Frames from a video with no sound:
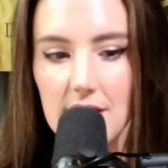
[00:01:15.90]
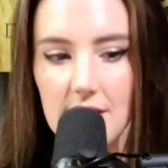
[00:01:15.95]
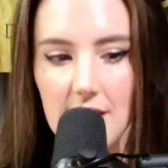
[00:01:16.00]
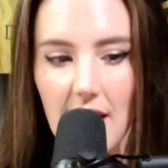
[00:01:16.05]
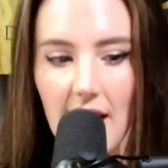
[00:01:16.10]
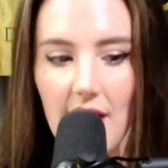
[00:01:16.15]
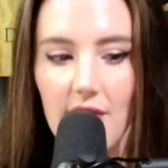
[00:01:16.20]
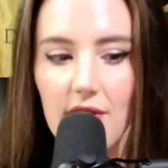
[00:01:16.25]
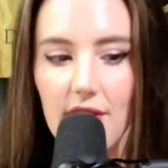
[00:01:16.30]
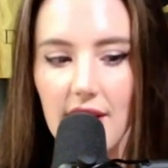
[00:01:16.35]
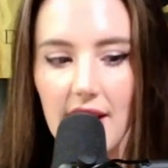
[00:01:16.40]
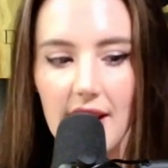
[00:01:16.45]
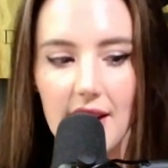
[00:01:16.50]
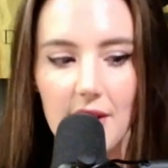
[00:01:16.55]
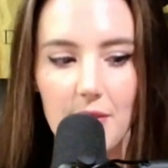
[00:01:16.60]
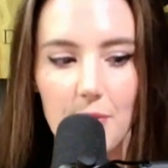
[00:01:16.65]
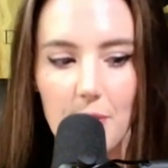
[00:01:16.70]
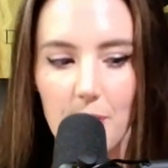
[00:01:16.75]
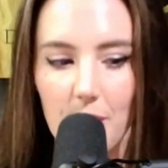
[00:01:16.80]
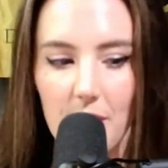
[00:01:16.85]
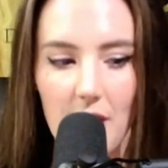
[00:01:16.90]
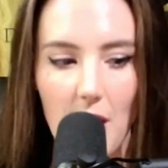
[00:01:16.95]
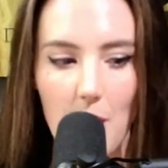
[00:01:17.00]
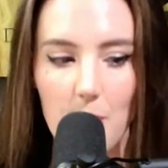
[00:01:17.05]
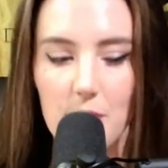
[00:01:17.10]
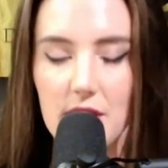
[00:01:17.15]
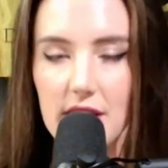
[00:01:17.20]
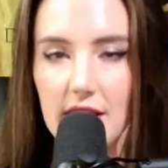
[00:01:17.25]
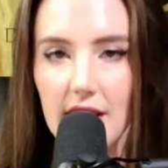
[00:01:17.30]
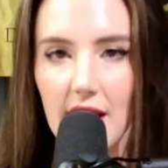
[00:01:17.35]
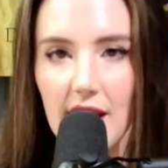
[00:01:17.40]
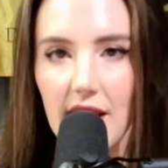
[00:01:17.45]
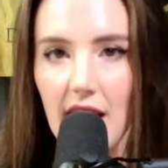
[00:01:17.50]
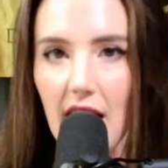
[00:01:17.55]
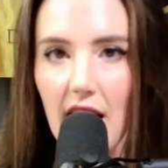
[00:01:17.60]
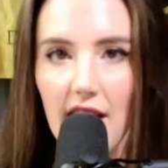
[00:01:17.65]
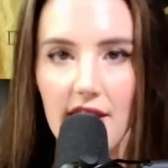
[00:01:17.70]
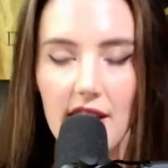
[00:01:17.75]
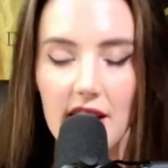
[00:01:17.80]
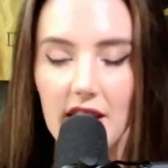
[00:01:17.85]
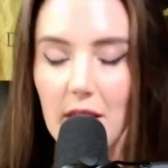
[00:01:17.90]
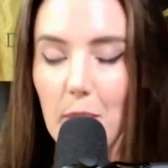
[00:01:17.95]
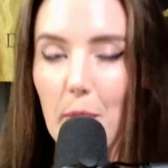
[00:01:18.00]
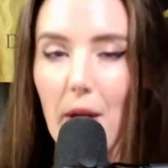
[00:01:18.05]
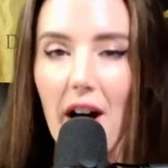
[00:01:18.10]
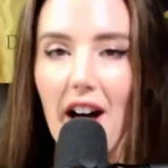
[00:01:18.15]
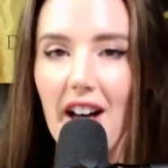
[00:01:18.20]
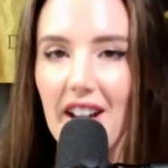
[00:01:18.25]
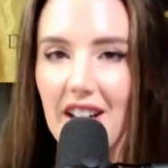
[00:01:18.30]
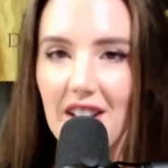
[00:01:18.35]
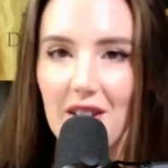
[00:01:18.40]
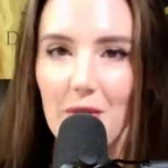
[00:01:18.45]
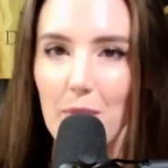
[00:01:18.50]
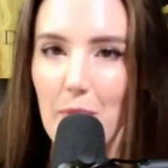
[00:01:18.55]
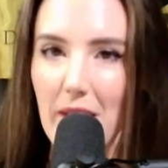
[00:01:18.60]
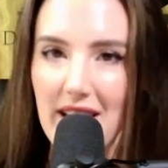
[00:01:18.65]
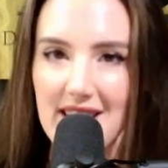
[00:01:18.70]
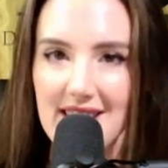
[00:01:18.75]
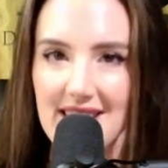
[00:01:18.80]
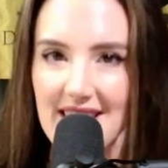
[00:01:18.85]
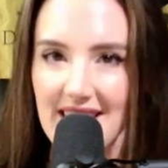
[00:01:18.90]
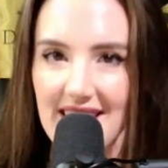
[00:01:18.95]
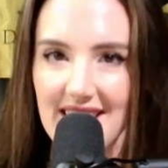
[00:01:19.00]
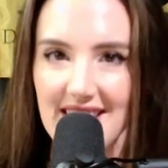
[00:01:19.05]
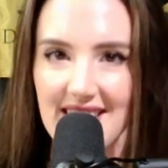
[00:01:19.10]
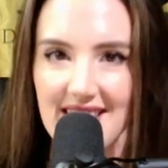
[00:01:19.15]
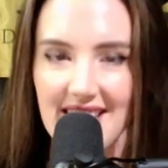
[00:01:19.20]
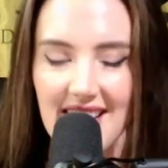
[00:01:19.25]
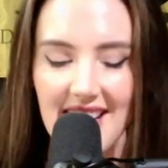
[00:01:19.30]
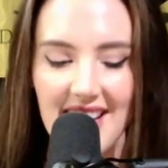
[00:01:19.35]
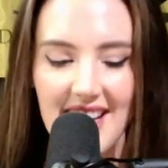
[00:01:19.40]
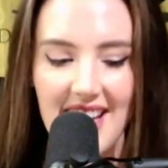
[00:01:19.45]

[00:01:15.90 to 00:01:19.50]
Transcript: Have they come together? Are they the party of Menzies?